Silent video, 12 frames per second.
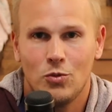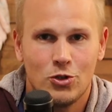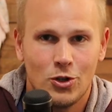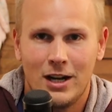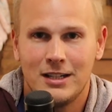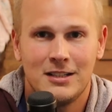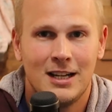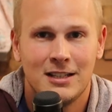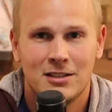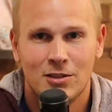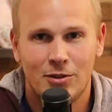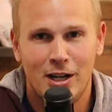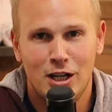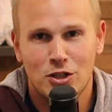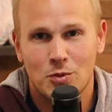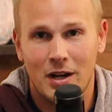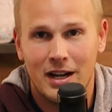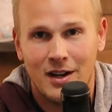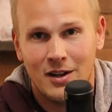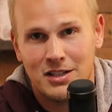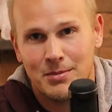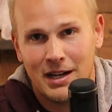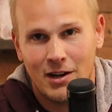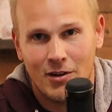tried to test the range when I go out
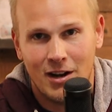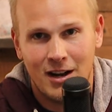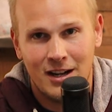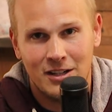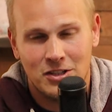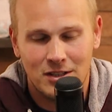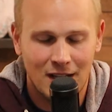to my garage,